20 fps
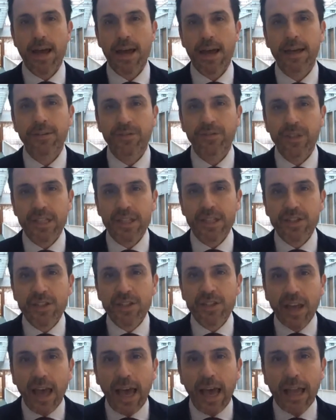And
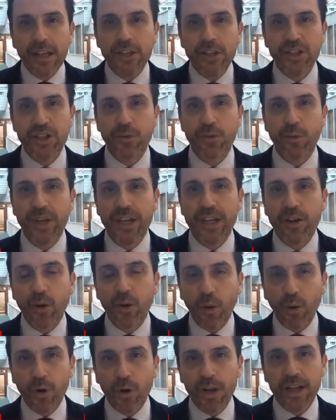this Allergy
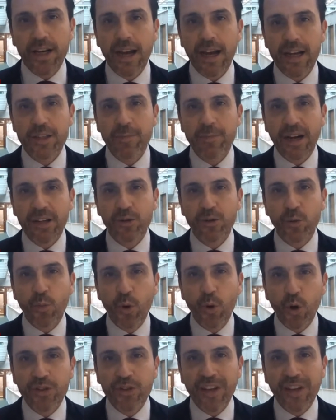Week, organized by the
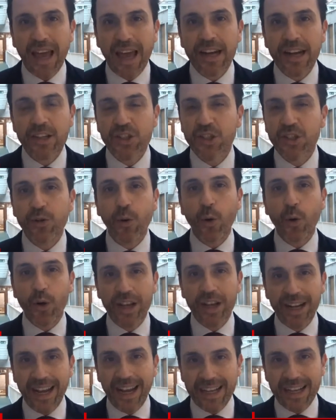World Allergy
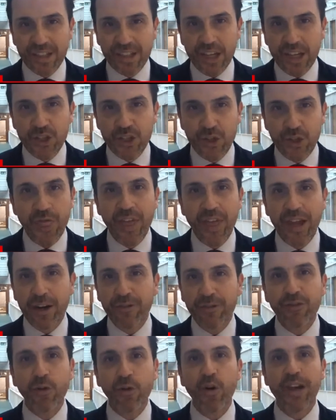Organization,
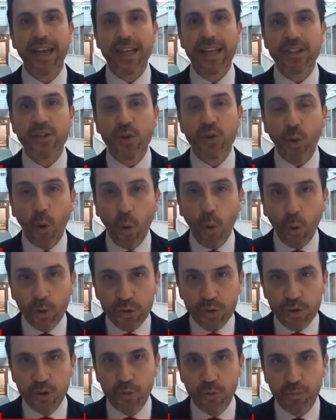therefore gets all
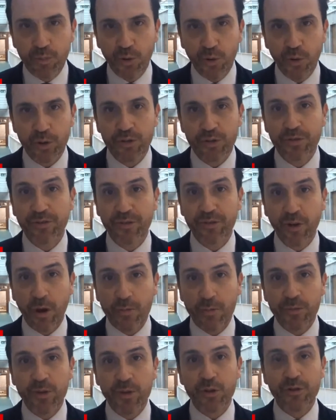the support
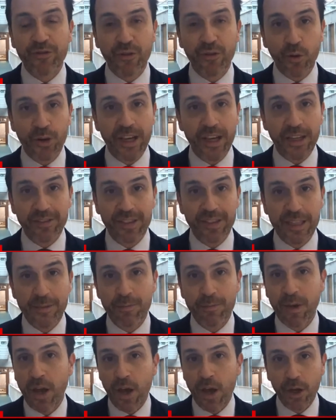from the EUFOREA
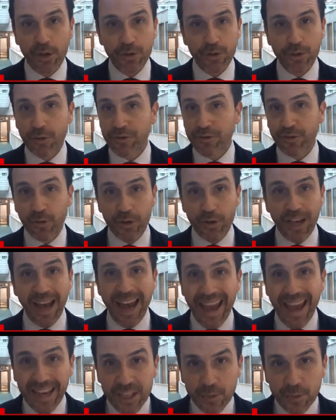team, the
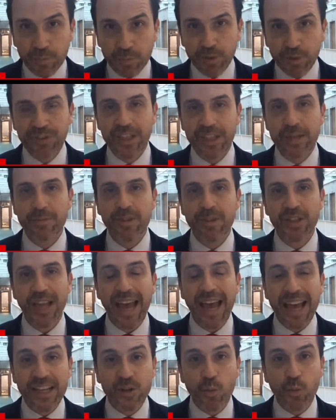EUFOREA expert teams,
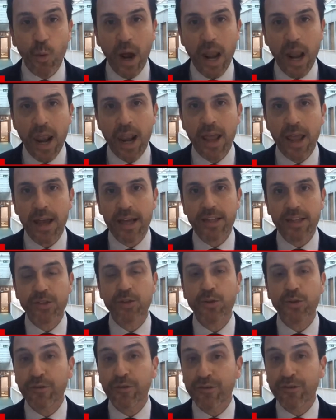as well as
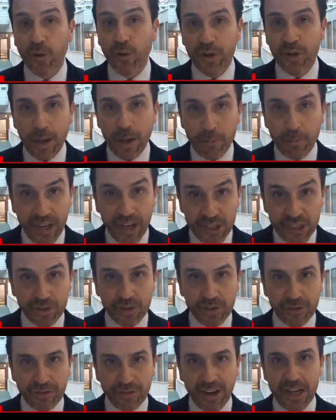the EUFOREA
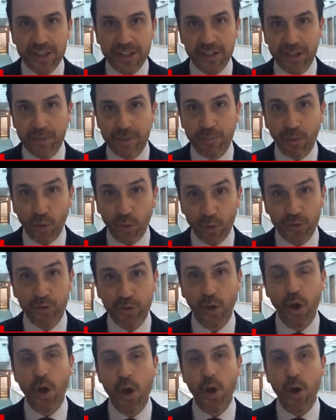Patient Advisory
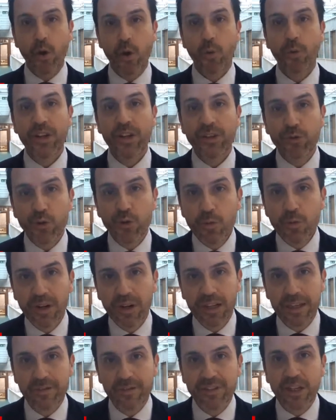Board. We do
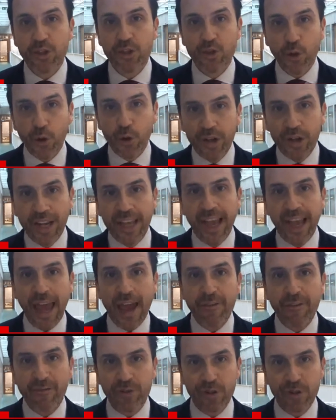believe that joining
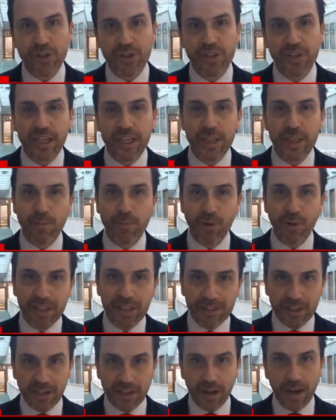efforts in
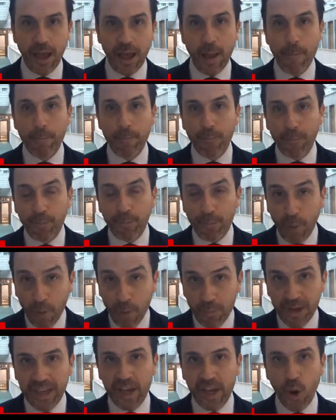political and
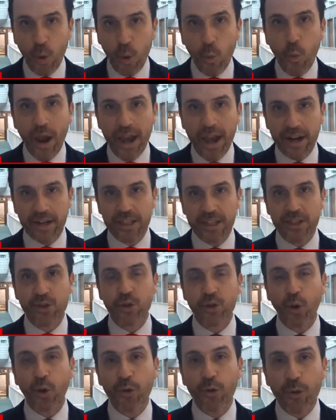public
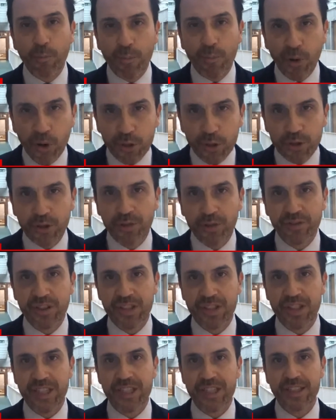awareness on the burden of
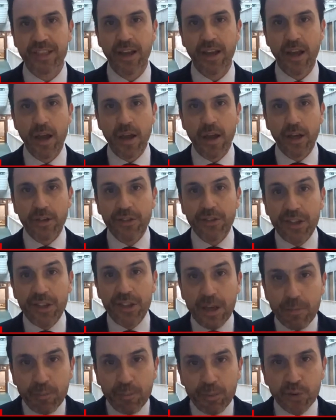disease, the
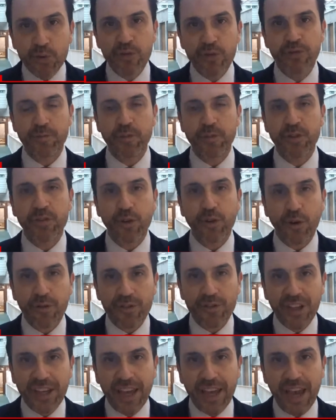improvement
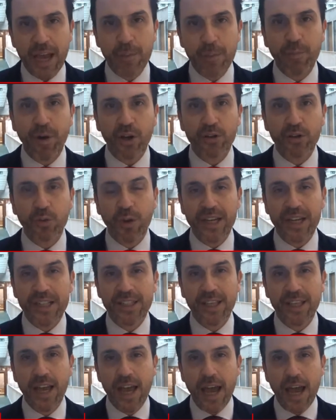of the care
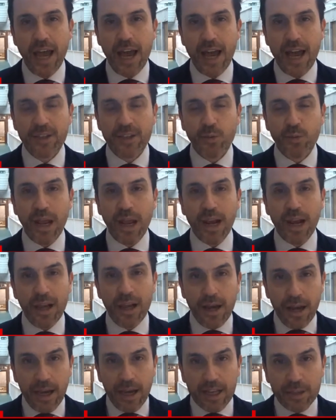pathways, as well
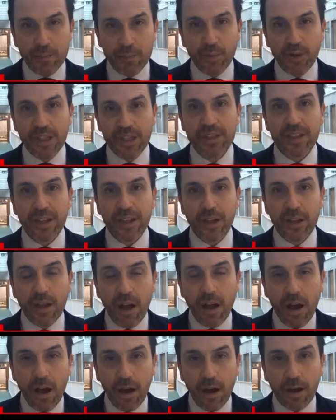as political
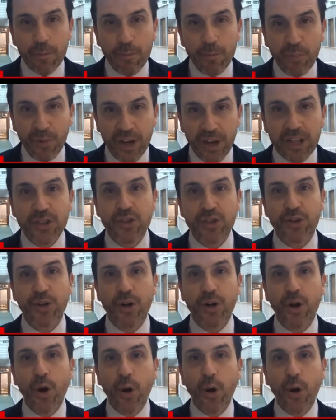pressure